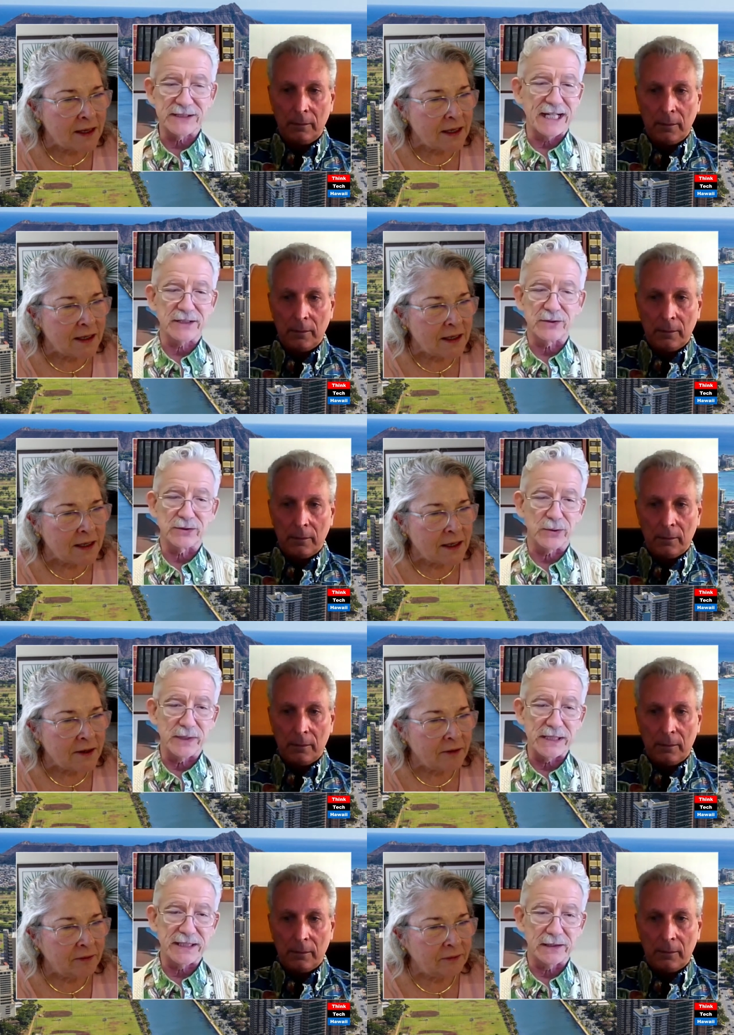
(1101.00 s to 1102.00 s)
Speaker 1: the statutes
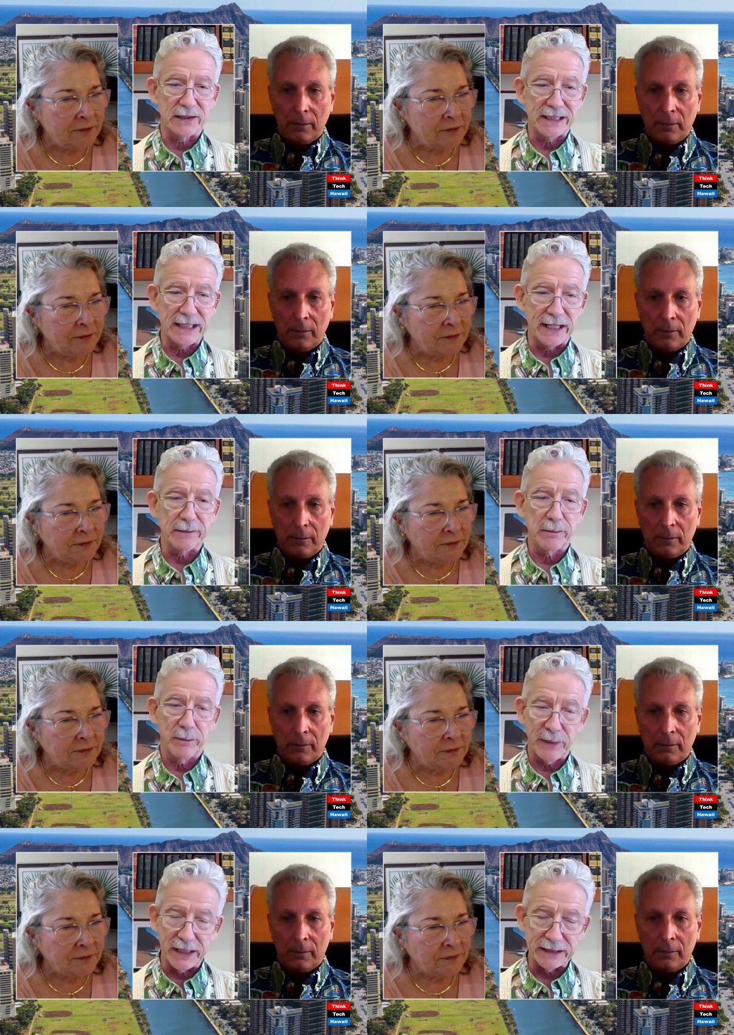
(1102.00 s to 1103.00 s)
or anything like that,
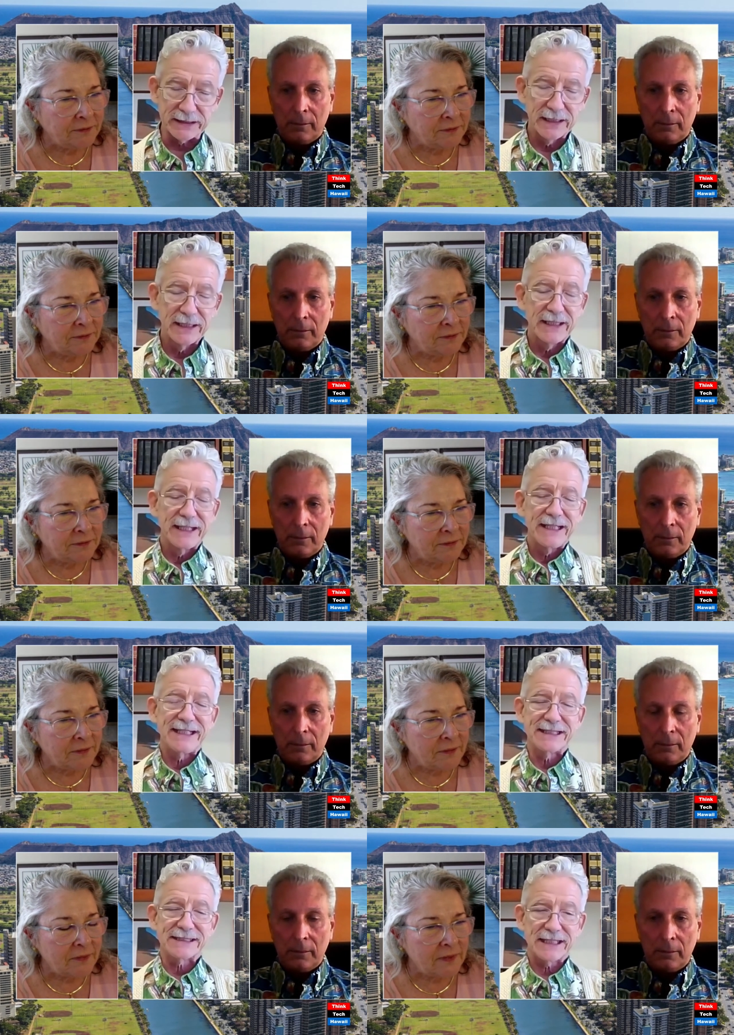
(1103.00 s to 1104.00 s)
but
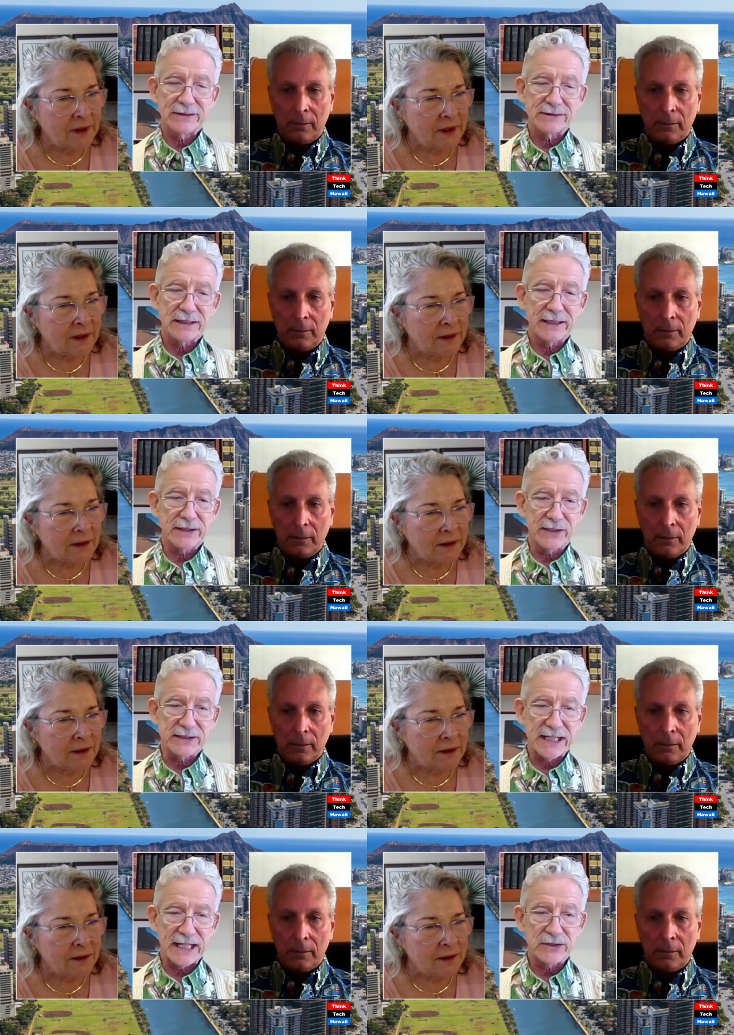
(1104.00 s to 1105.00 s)
it sounds like
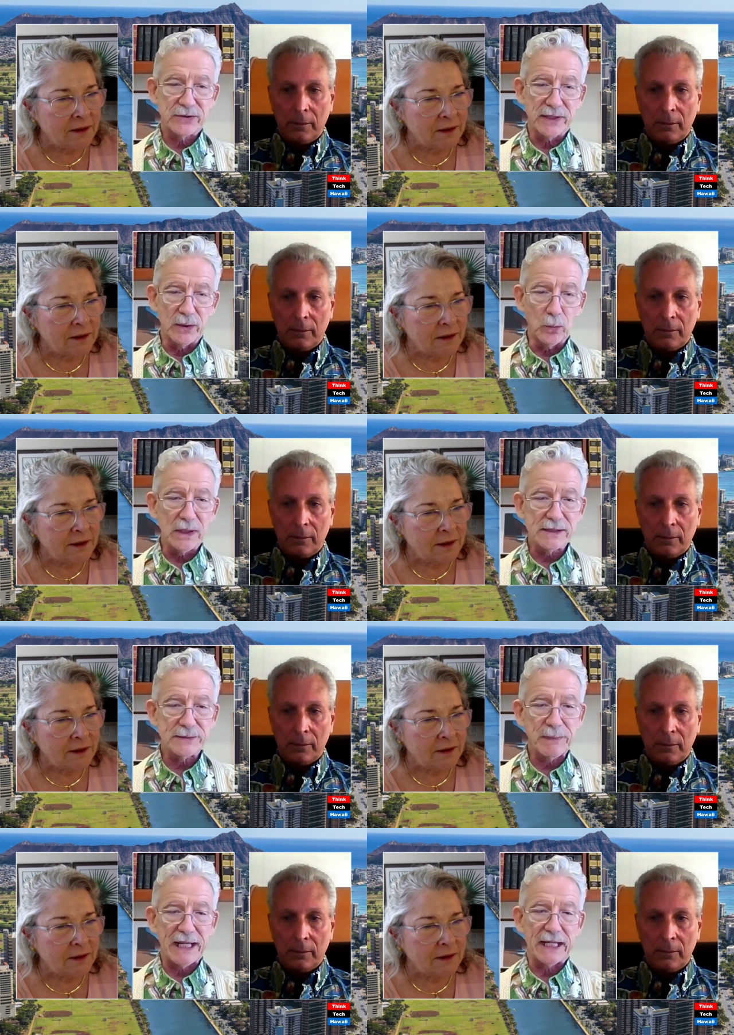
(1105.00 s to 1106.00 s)
the statute that
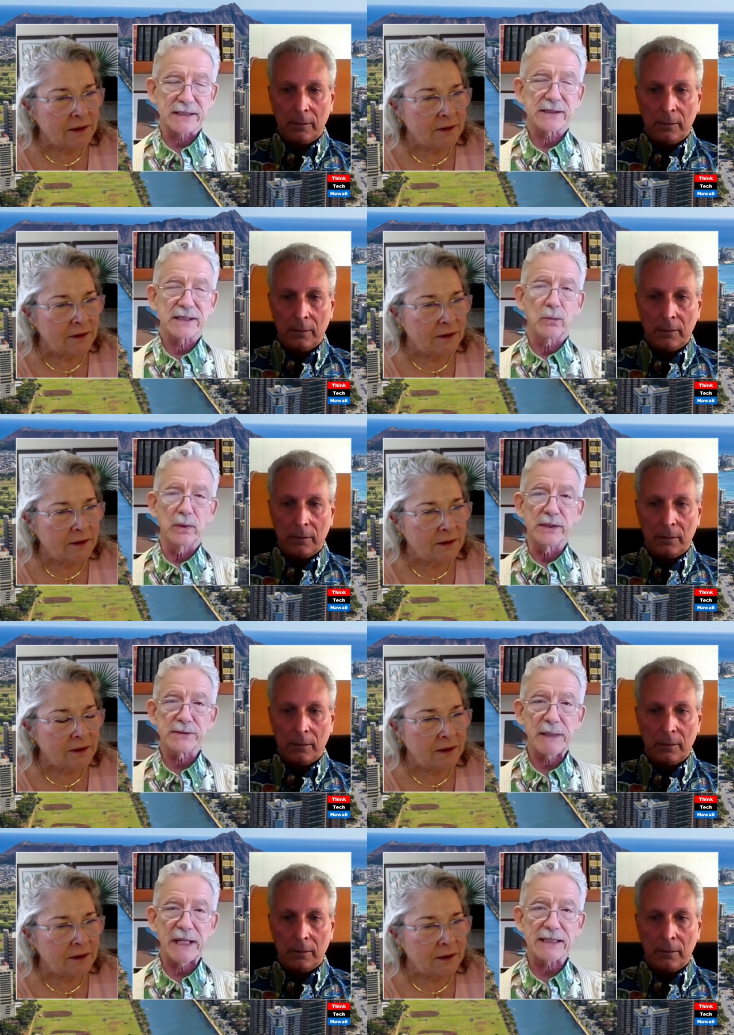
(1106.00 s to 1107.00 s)
was passed
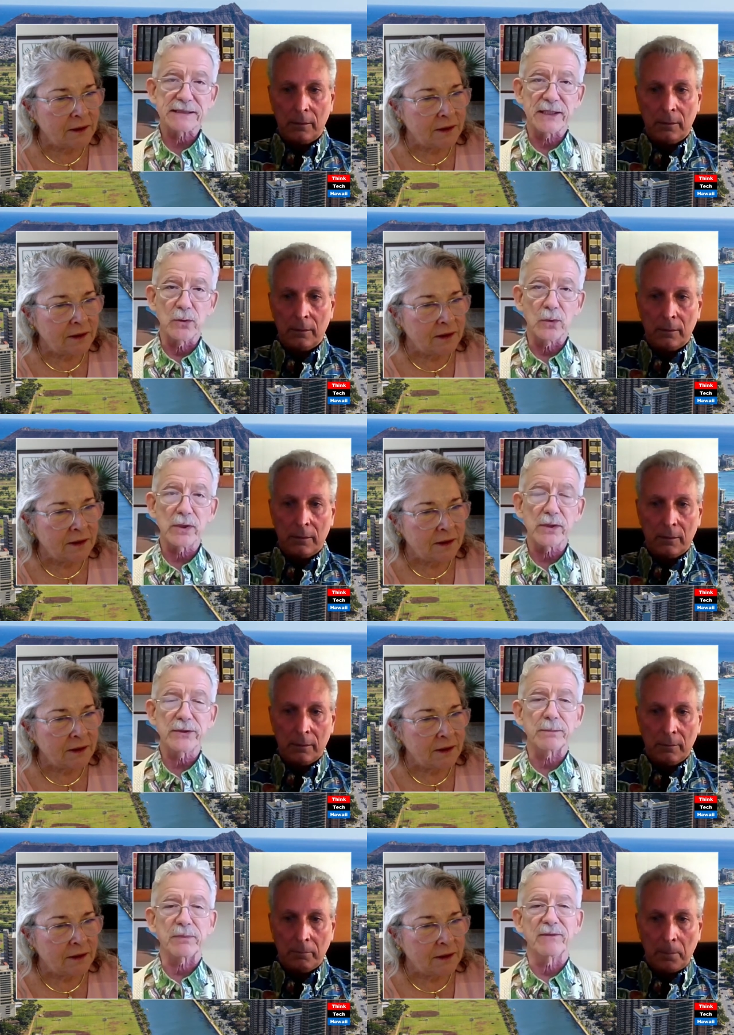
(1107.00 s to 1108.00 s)
was passed in
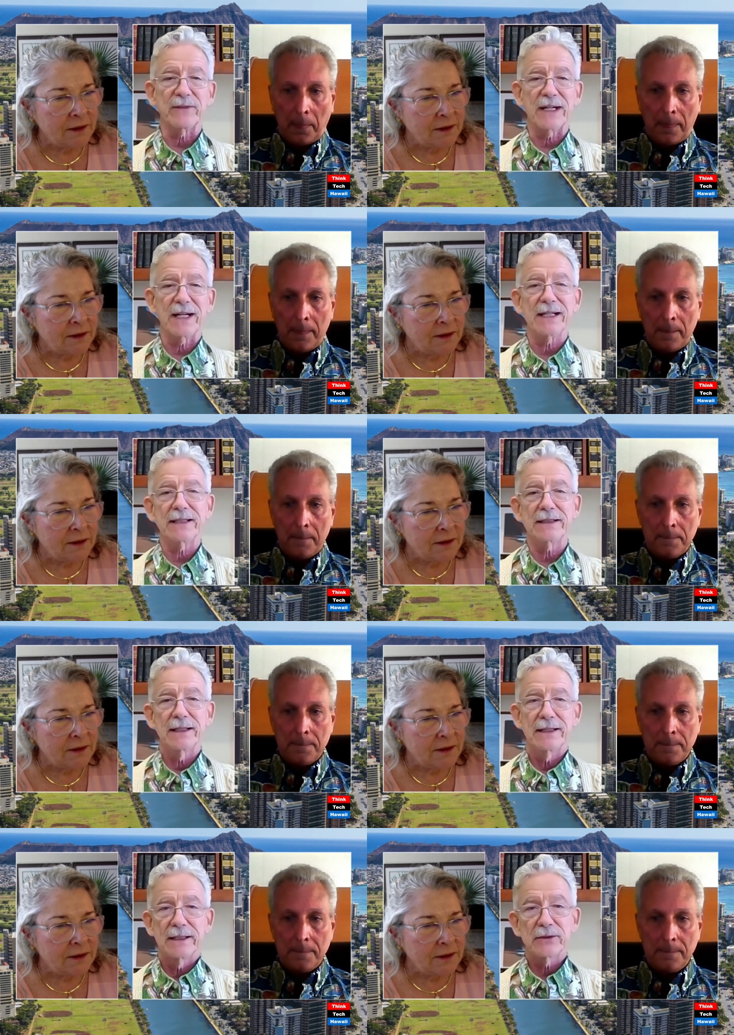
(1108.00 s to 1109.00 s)
order to
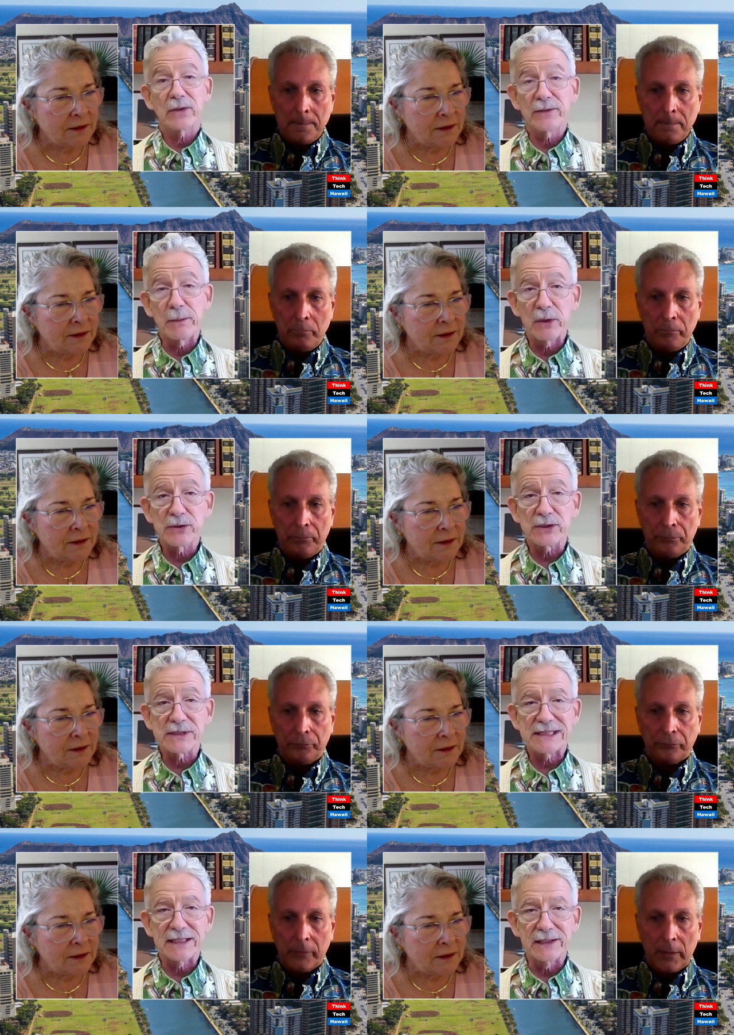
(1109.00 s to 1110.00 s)
provide sort of
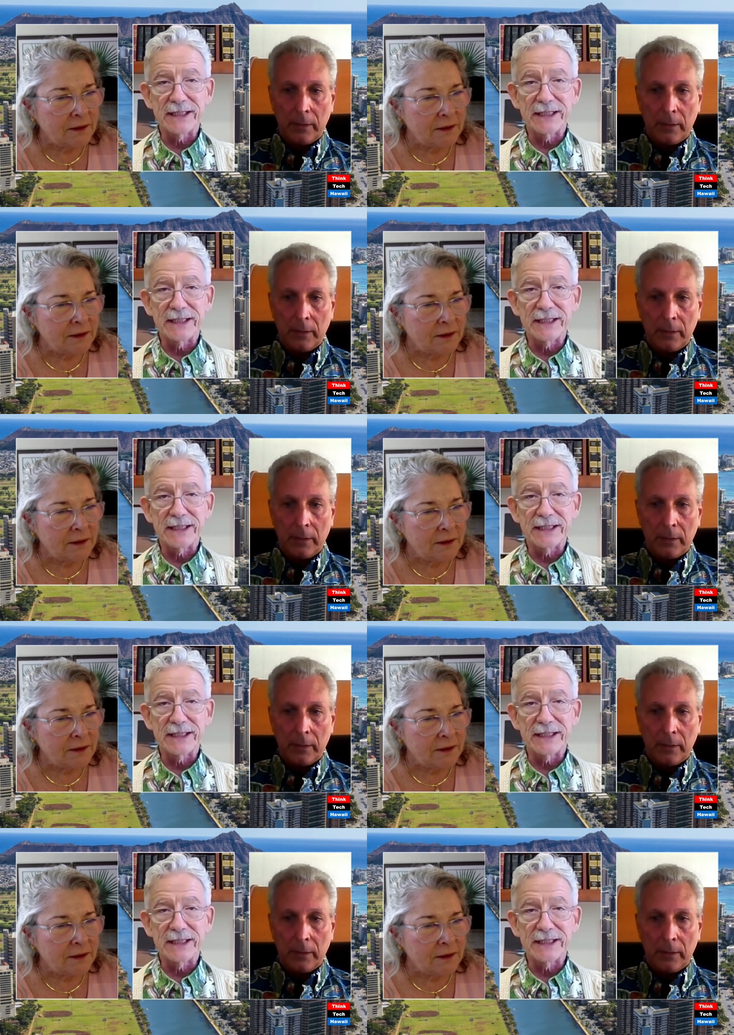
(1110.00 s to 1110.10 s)
emergency